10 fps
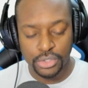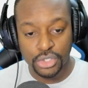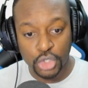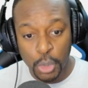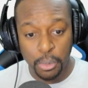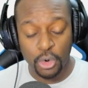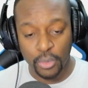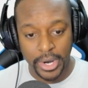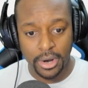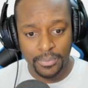Super
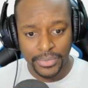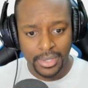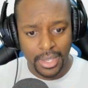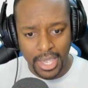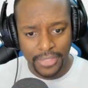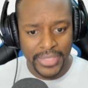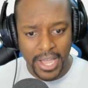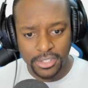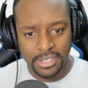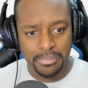rare,
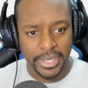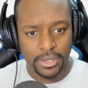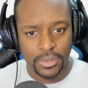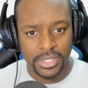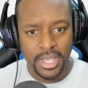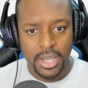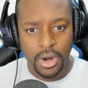8,000 bells.